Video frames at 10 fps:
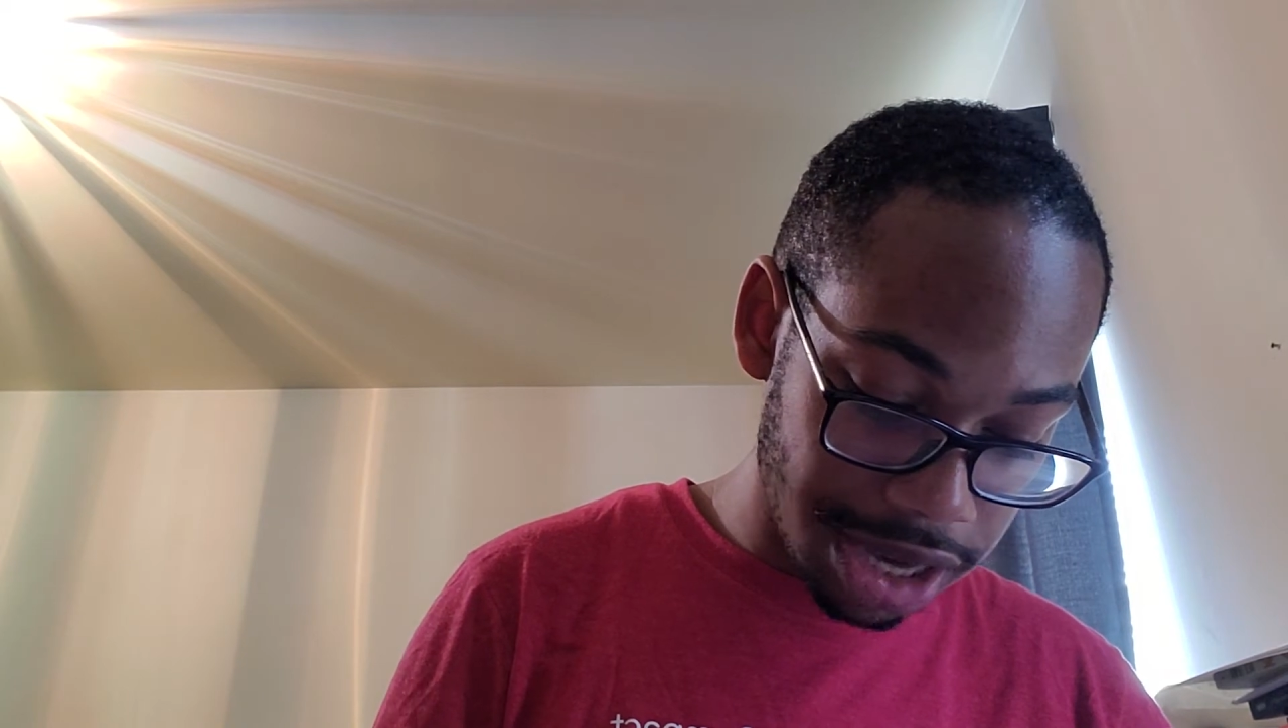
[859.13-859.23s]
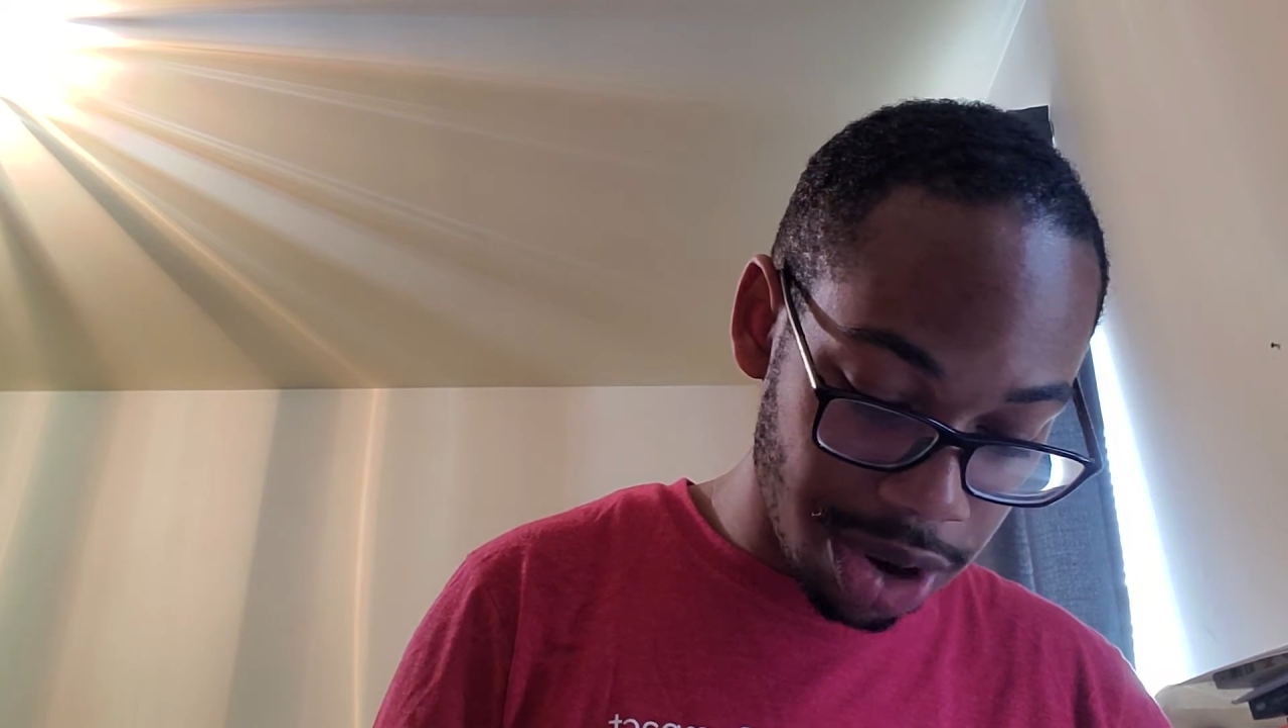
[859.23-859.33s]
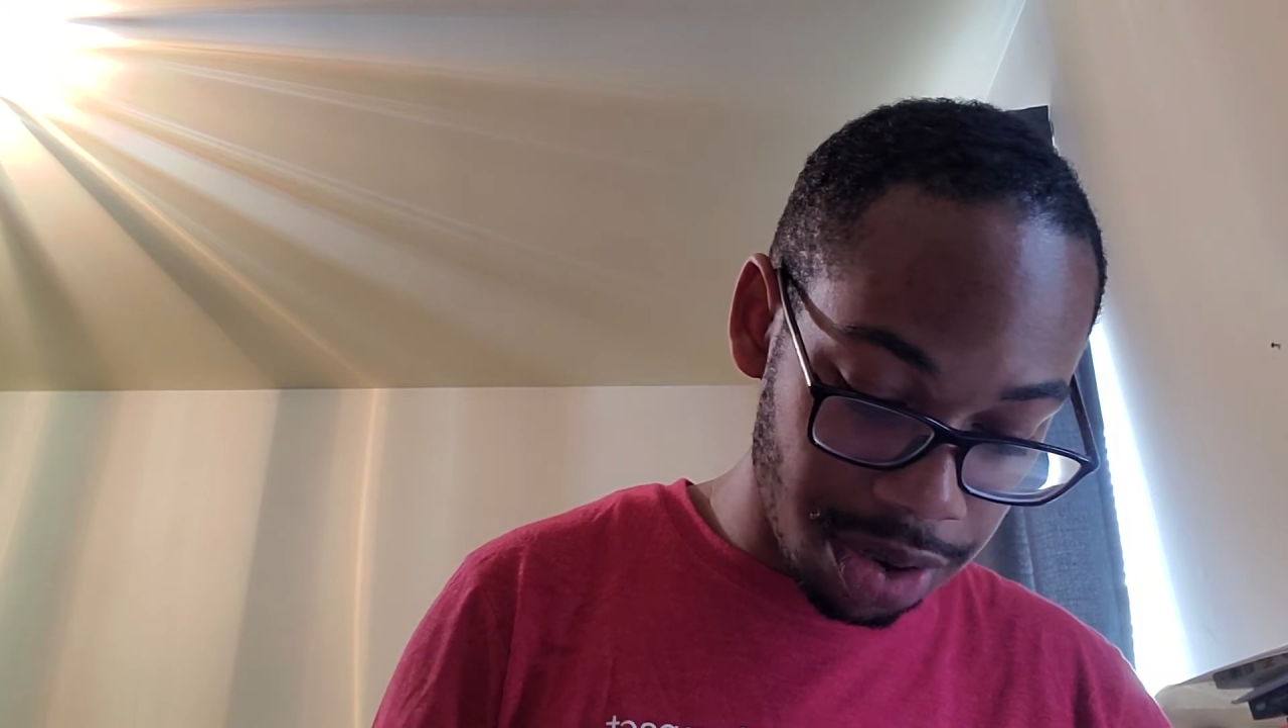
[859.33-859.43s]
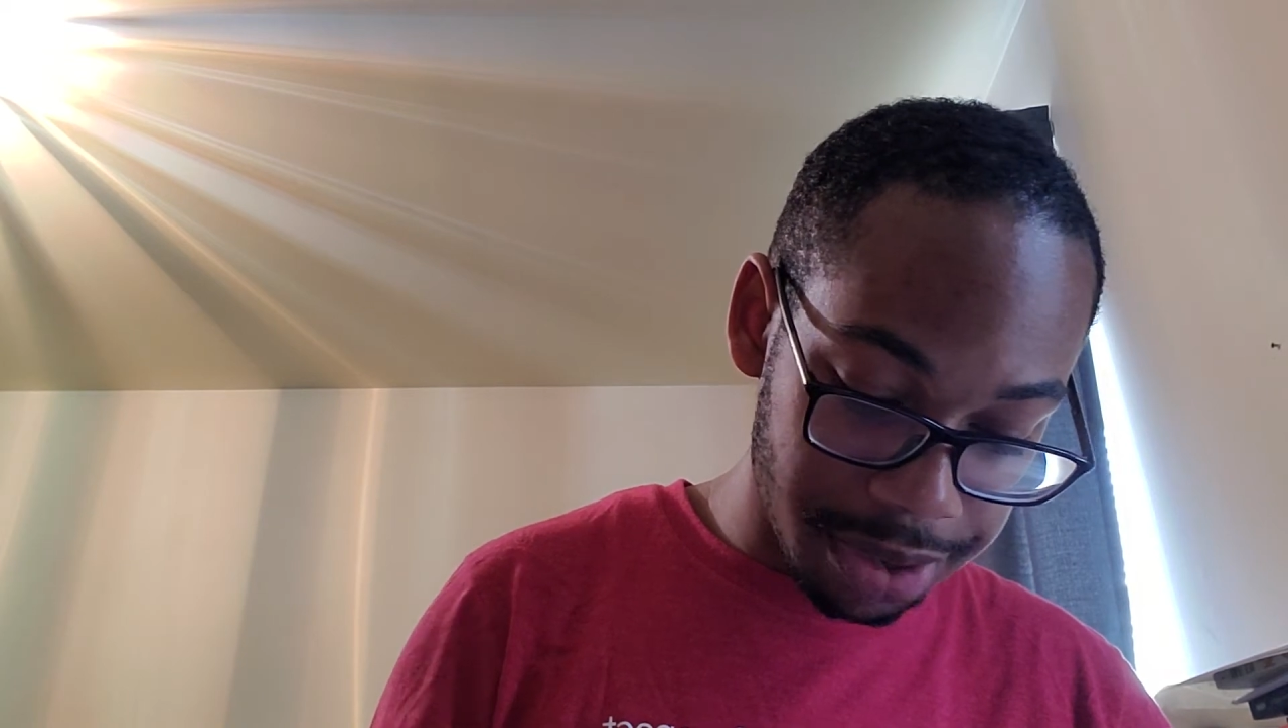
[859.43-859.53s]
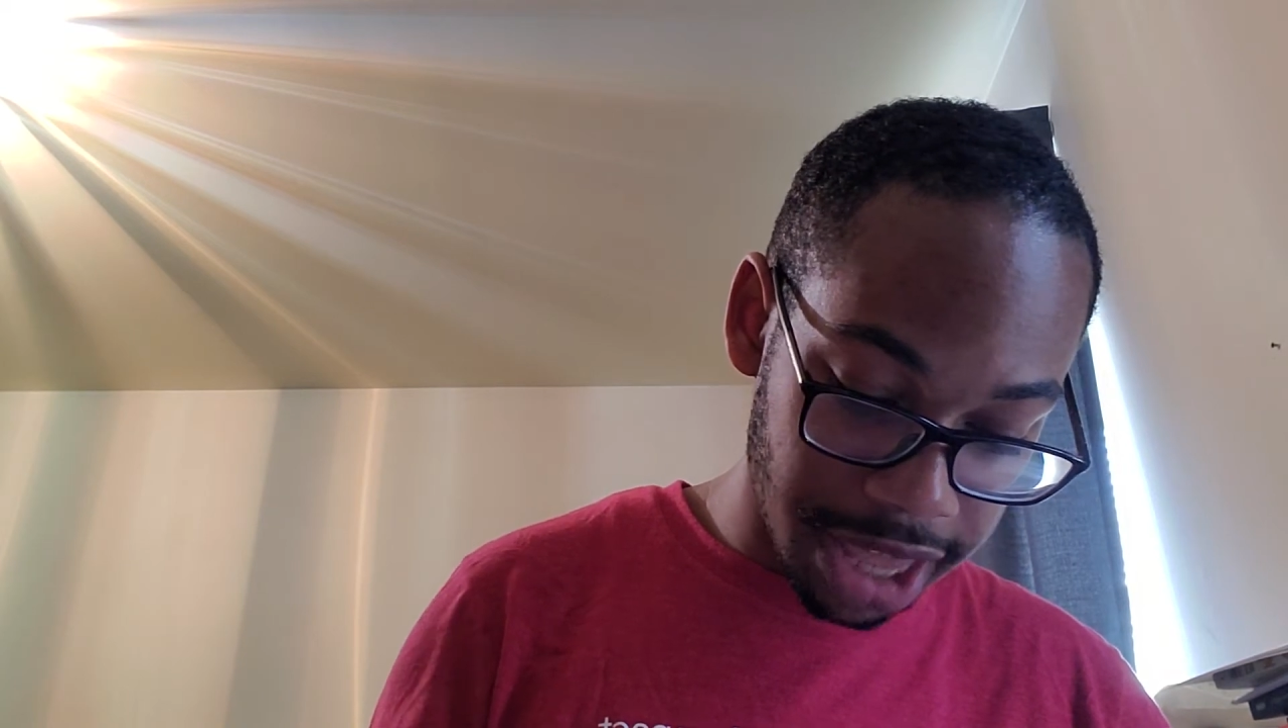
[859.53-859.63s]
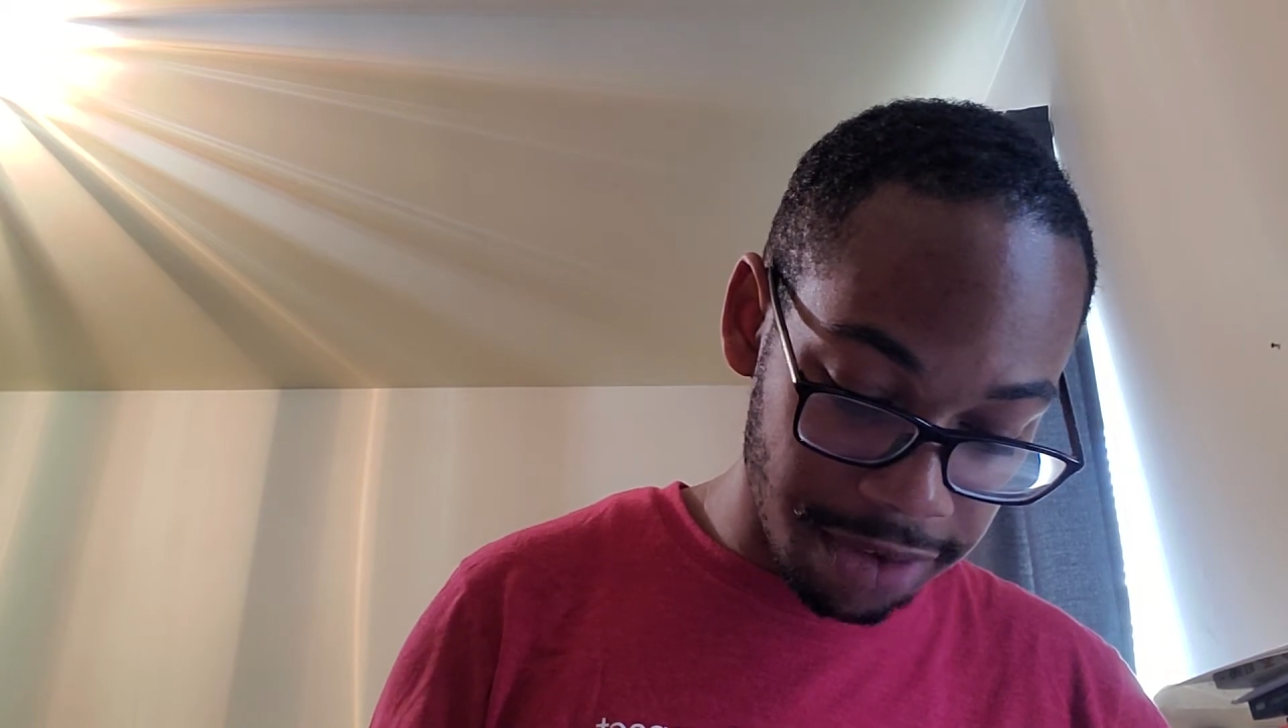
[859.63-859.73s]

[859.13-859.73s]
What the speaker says: lower with